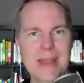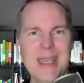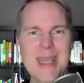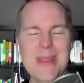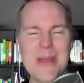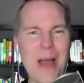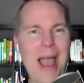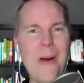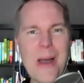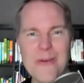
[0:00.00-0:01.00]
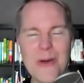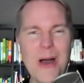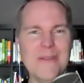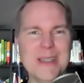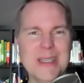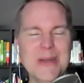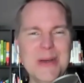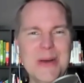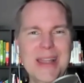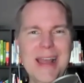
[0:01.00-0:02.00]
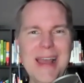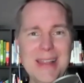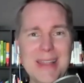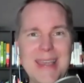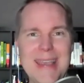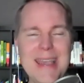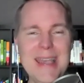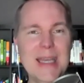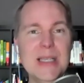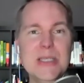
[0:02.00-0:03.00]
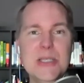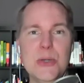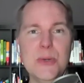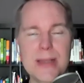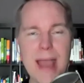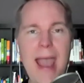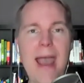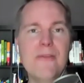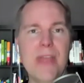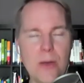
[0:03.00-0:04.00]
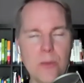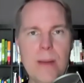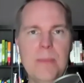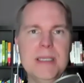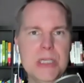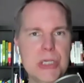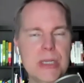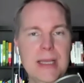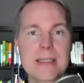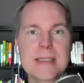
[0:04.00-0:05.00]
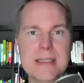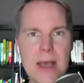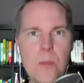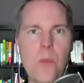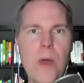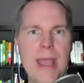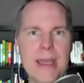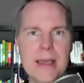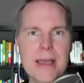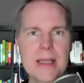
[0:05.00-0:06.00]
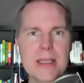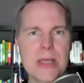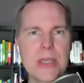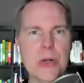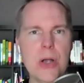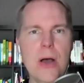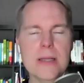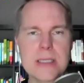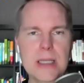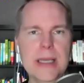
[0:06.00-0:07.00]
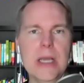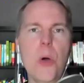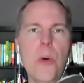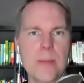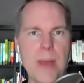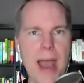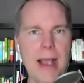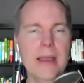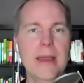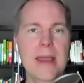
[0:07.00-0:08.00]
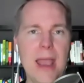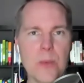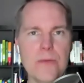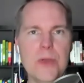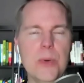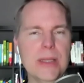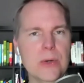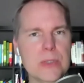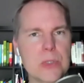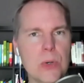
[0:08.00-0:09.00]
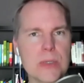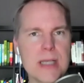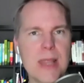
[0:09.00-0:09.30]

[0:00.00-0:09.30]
The key, though, however often you do it, the key is to have that repetition in some way, so that you're constantly going back and reviewing those goals.